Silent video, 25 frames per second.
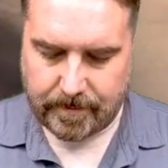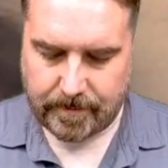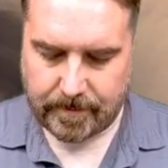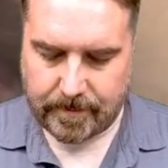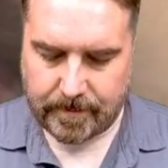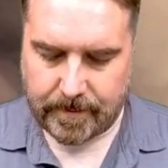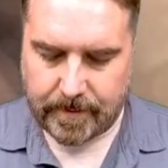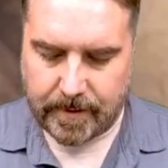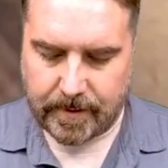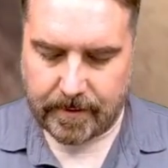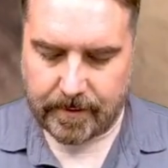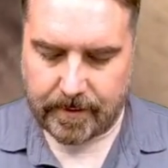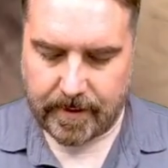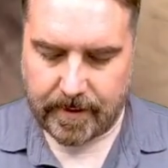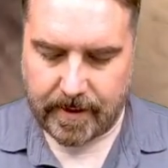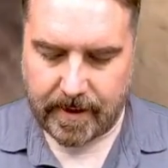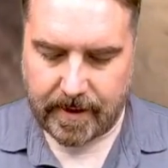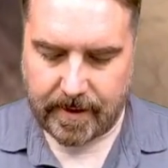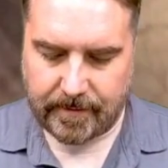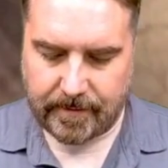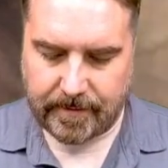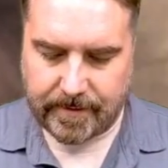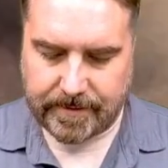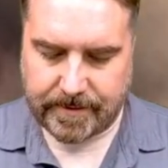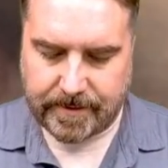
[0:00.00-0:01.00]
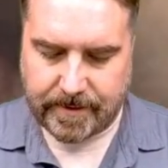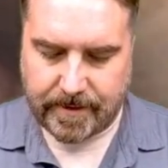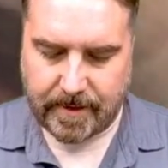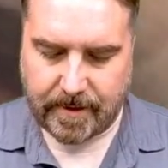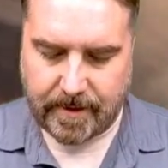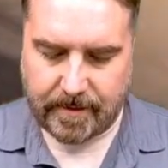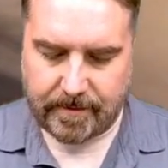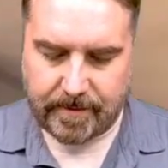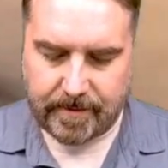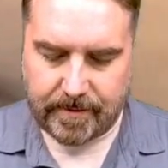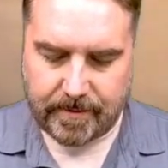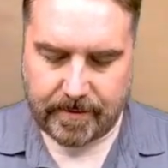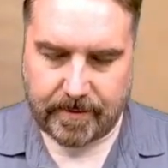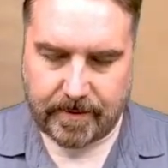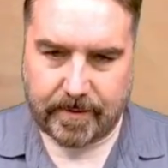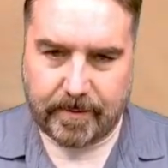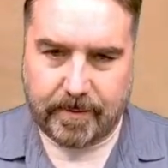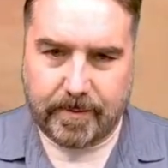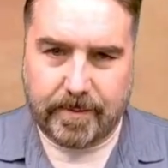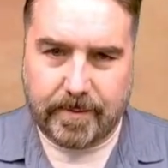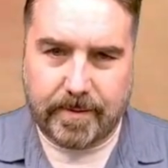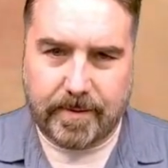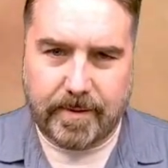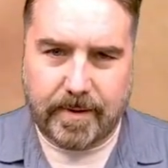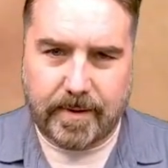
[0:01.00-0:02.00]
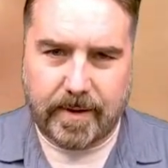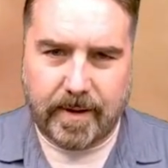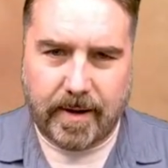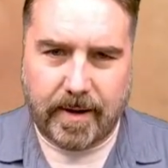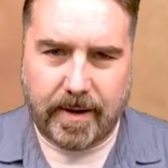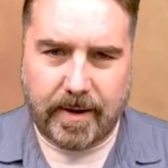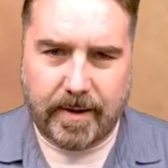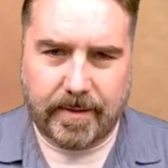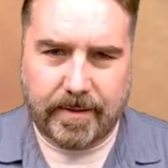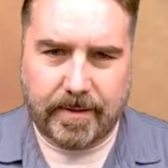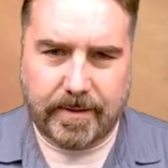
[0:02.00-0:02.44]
Another canvas cover. Iron